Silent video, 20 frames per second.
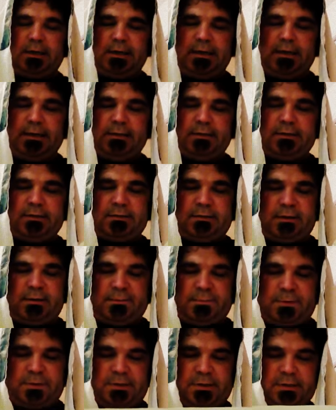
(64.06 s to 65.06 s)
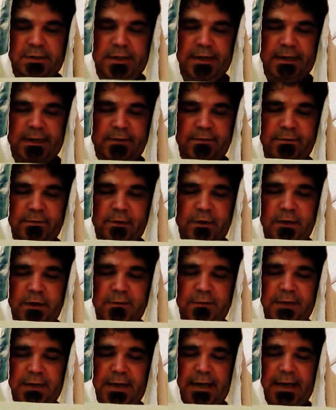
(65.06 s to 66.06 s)
And the scripture saith,
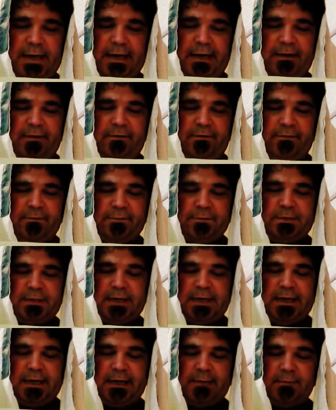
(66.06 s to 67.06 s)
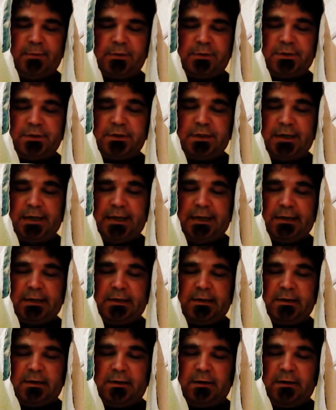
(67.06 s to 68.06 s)
on the eighth day Moshe
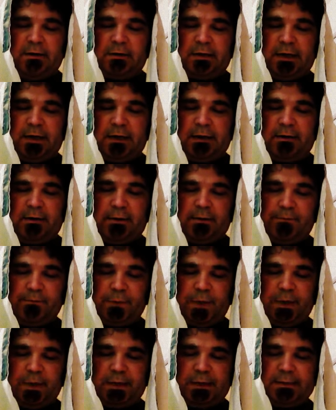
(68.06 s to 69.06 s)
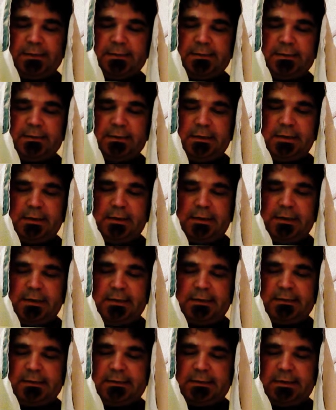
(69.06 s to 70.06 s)
called Aaron, his
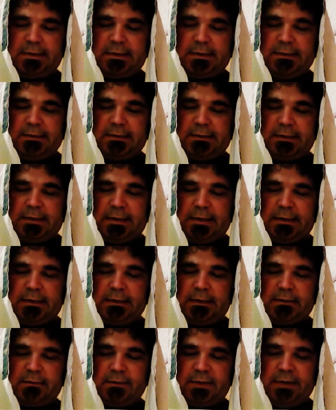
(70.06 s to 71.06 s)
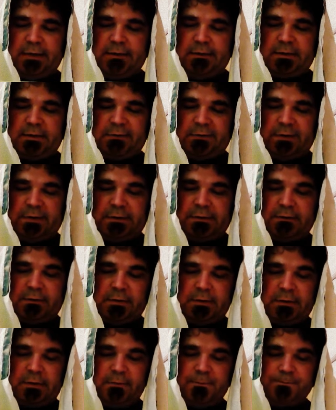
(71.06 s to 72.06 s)
sons, and the leaders of
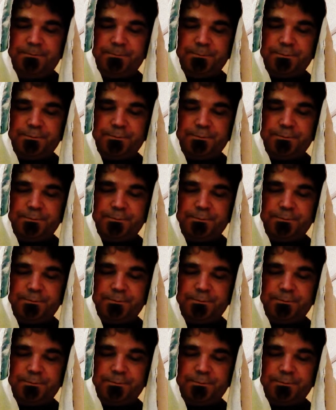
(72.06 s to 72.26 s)
Israel,